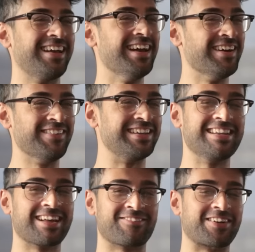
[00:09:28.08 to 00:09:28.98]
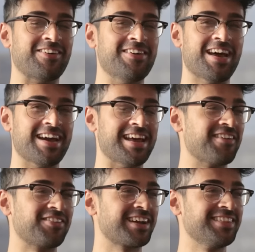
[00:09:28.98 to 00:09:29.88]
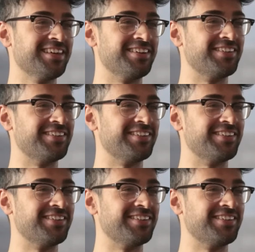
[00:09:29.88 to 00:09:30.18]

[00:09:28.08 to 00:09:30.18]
wait, did he like record that in Africa then,